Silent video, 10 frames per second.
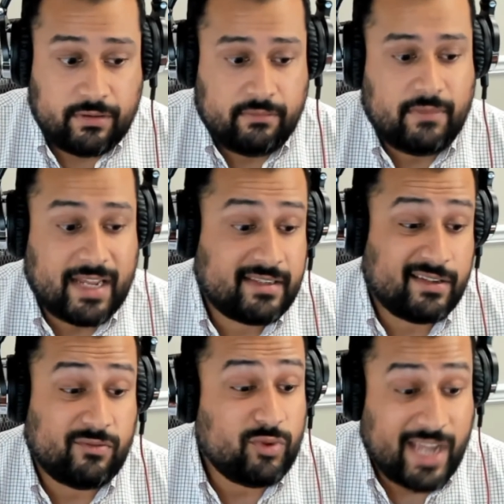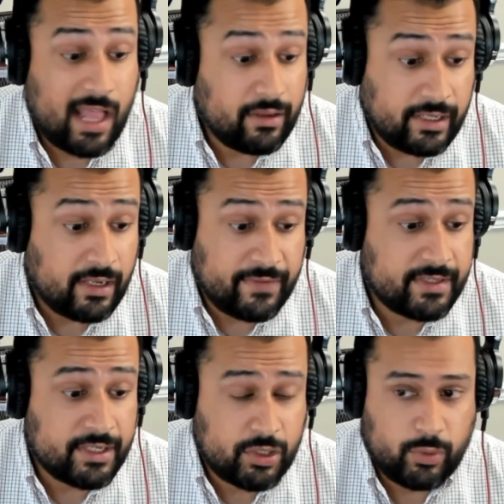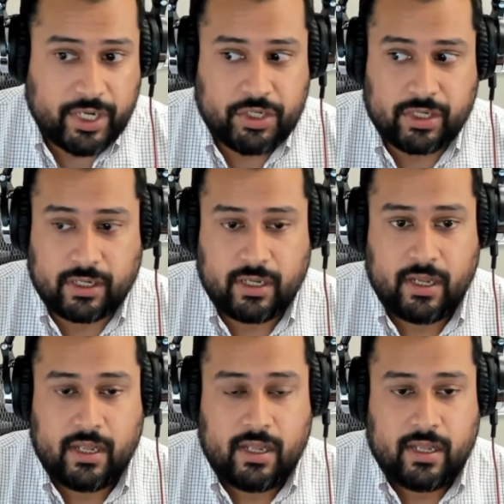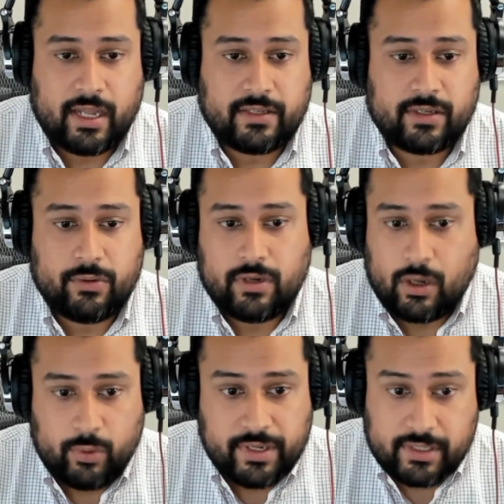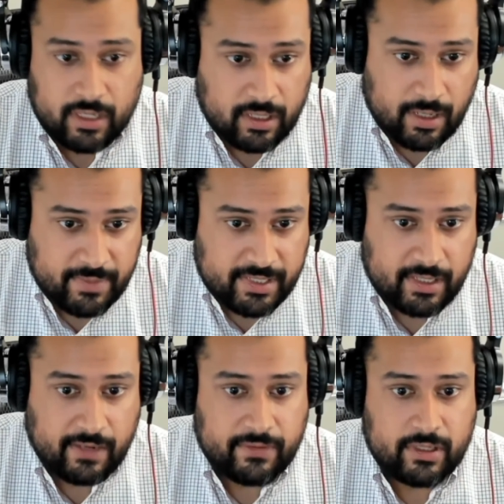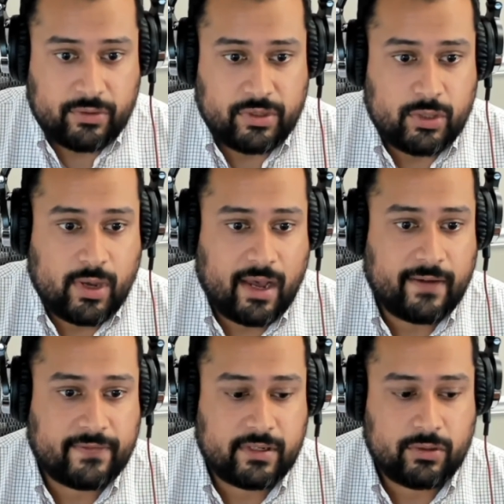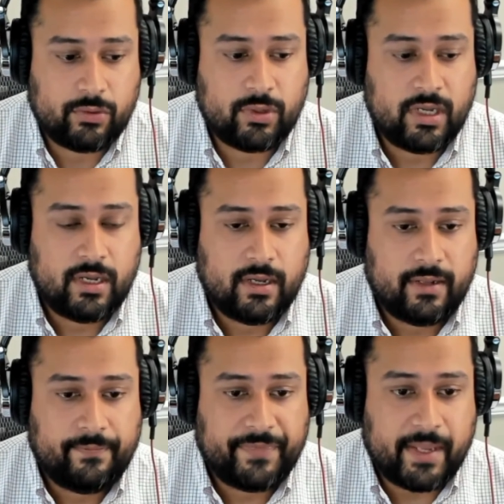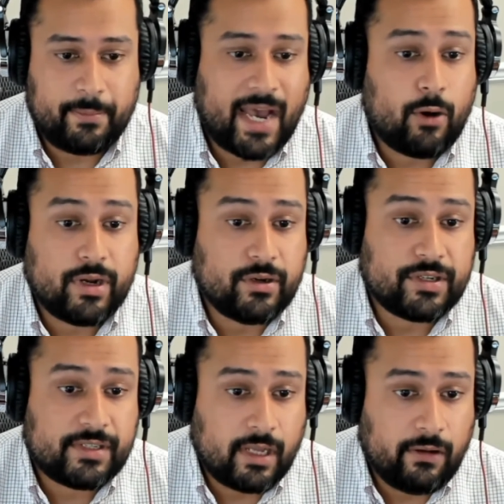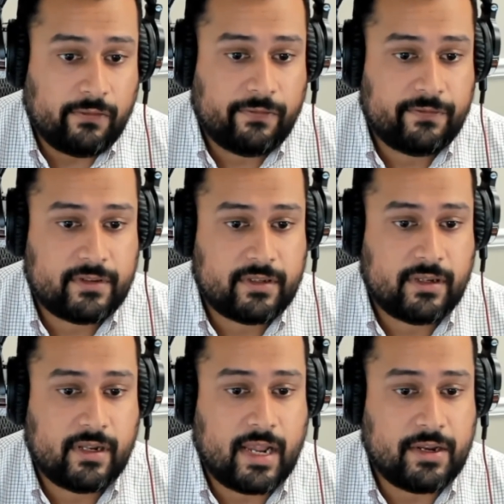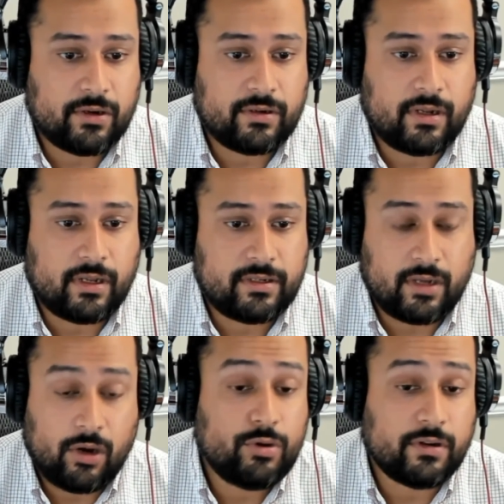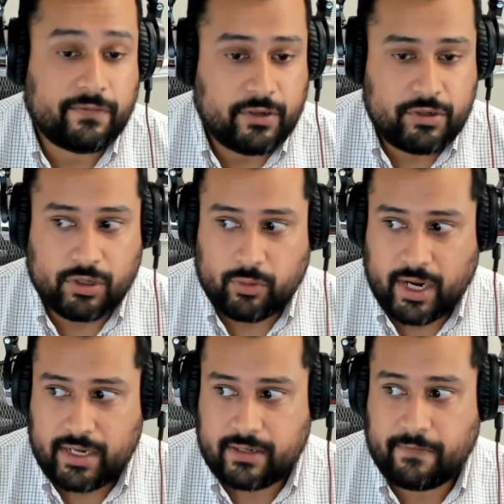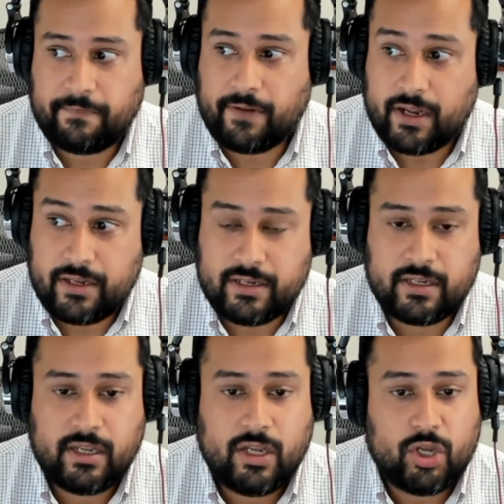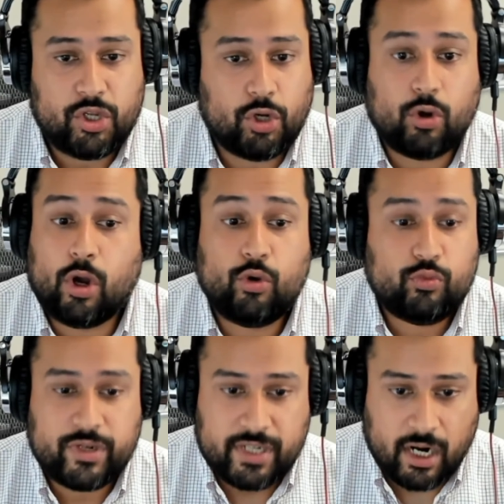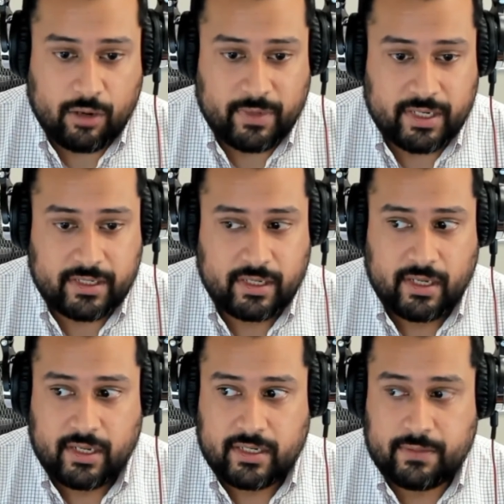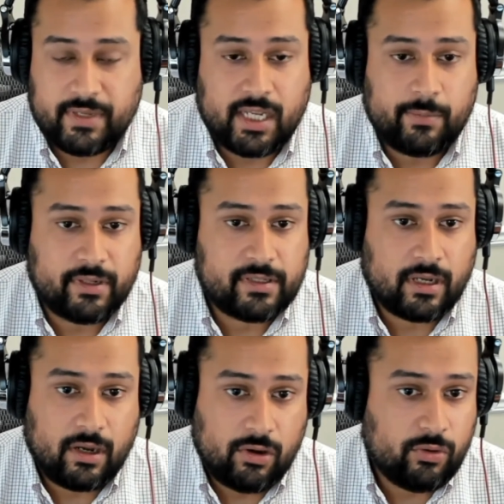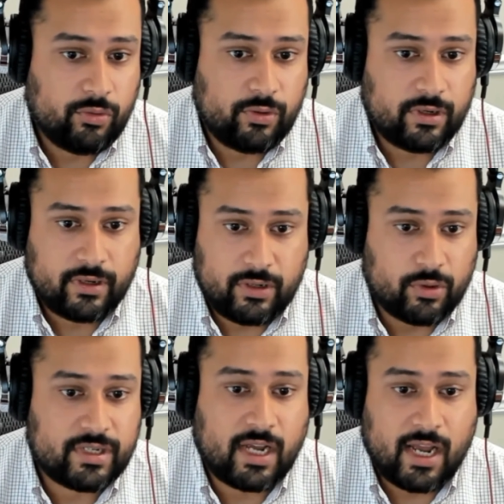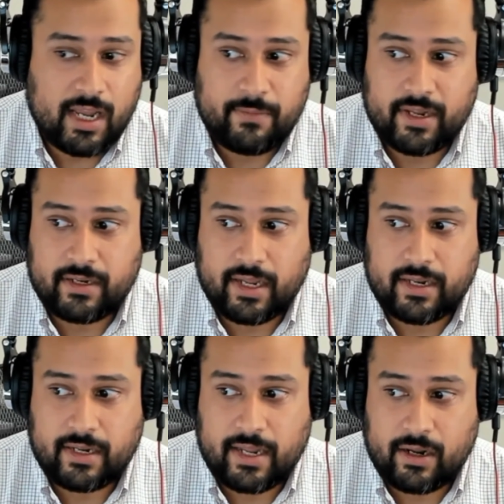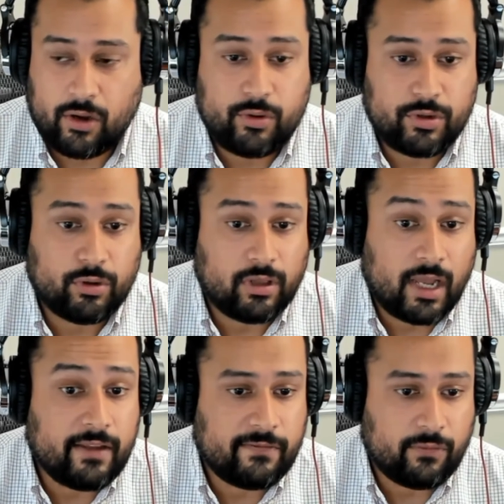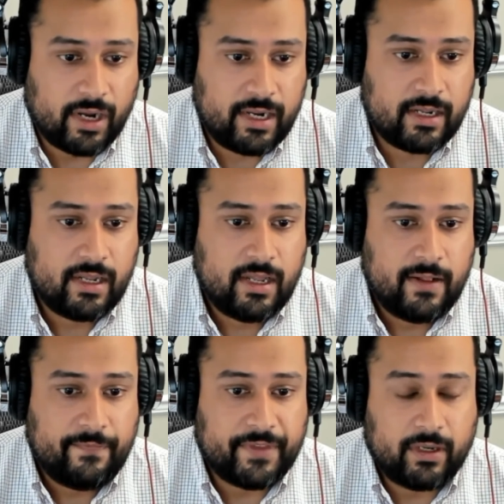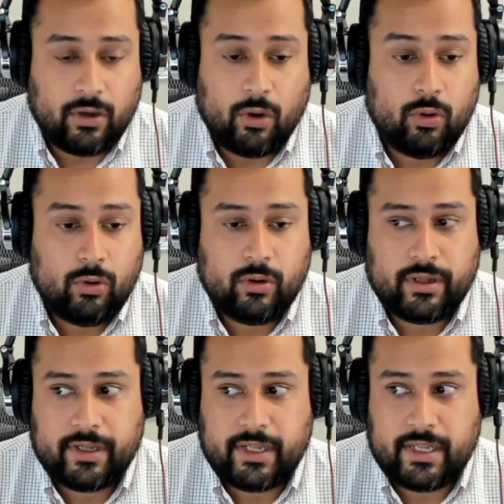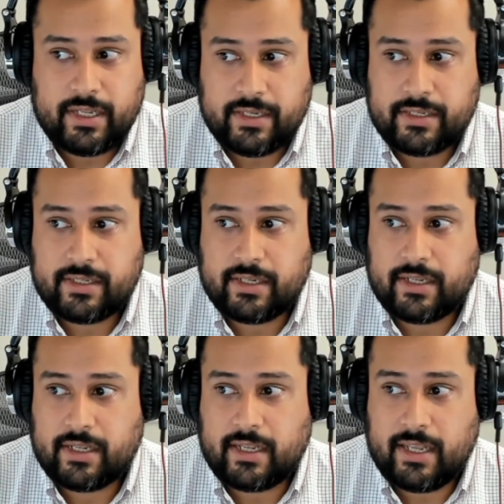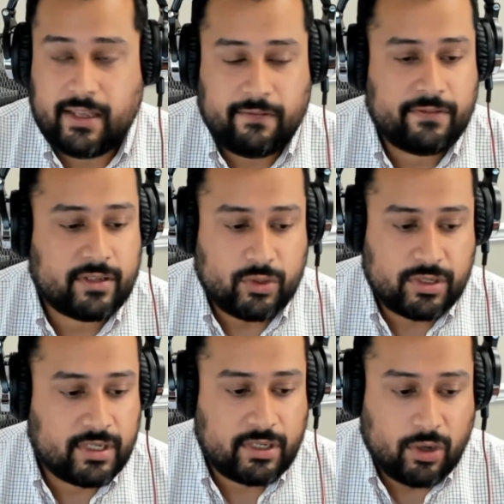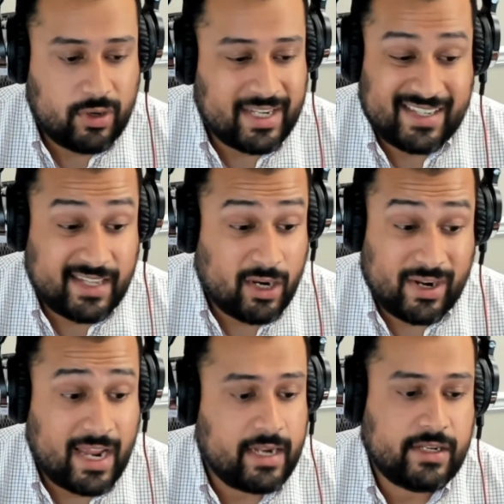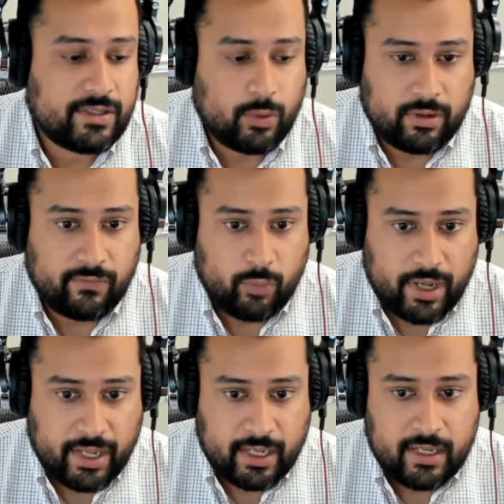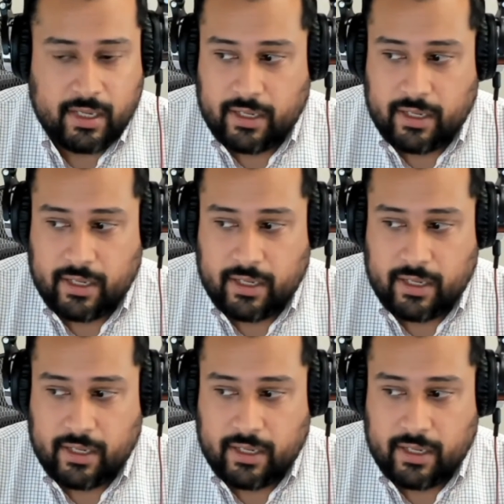that's the reality of the situation. And so no one is going to come to save you. You have to empower yourself and to own your future, right? To fund your own retirement, to be able to own your time and own your life, right? The goal is, if Social Security is there in any sort of way,